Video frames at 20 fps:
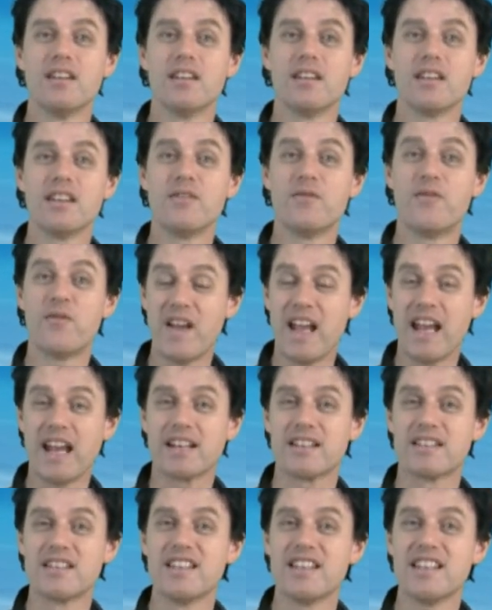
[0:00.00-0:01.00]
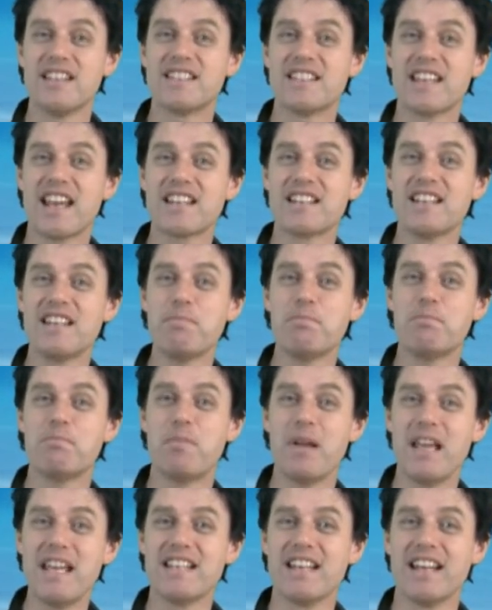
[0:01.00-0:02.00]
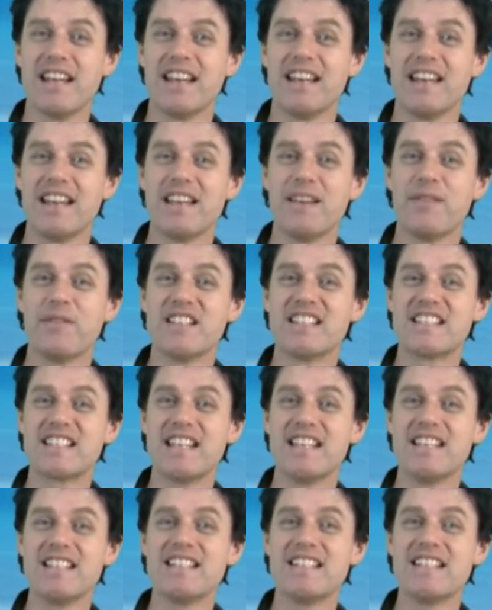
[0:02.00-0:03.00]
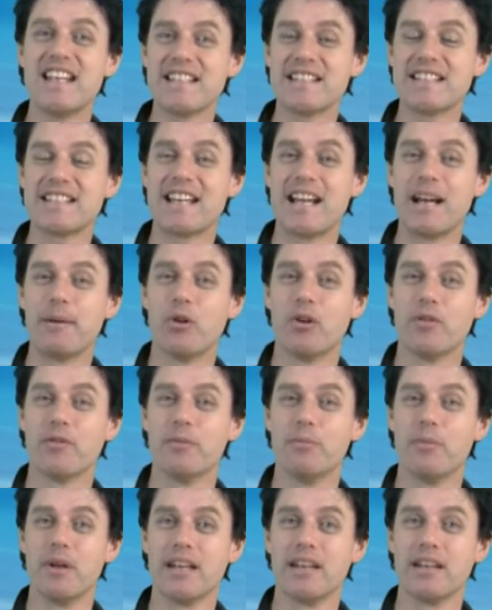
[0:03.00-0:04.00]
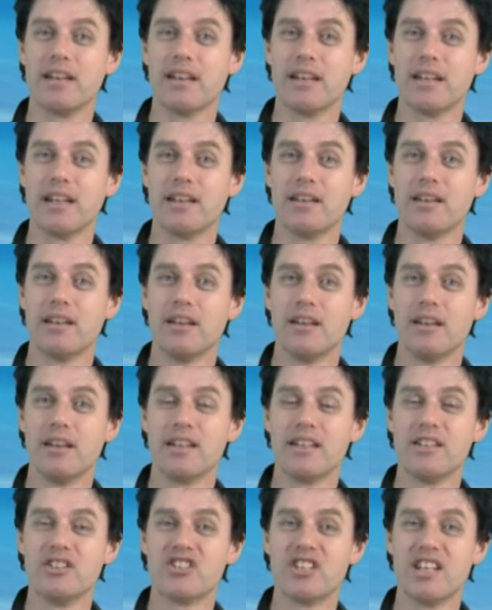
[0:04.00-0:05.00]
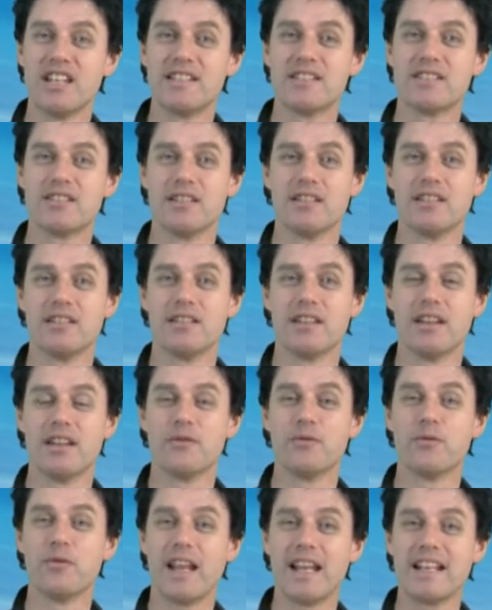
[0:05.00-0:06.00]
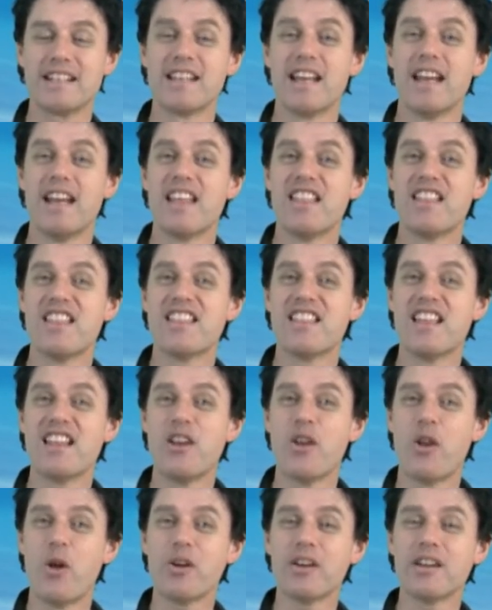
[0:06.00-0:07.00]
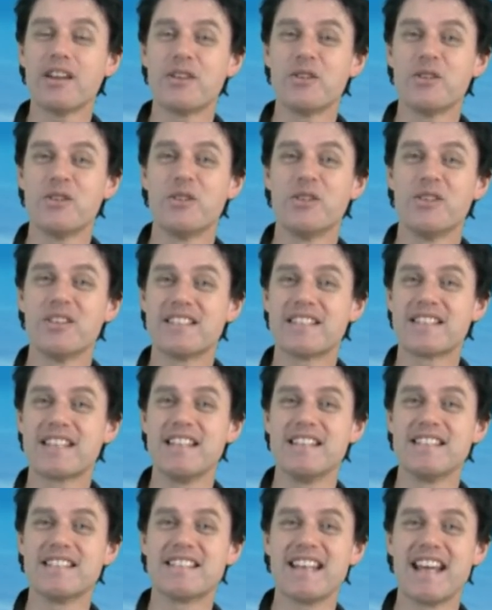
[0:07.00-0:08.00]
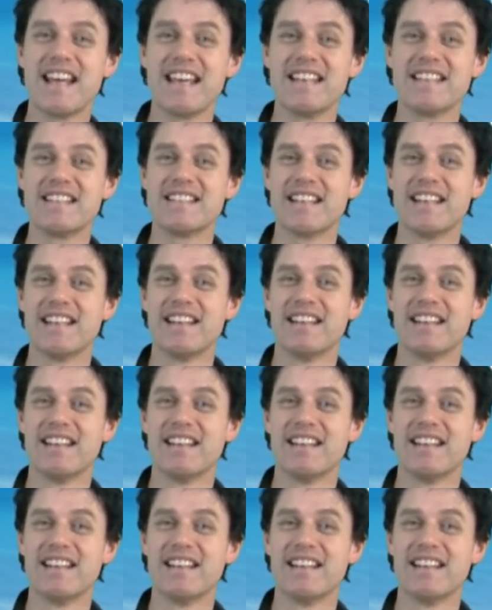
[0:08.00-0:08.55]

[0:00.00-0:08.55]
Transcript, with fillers: in fact, it's actually better if the skin doesn't come off immediately in sheets and, and flakes. The, the longer your skin stays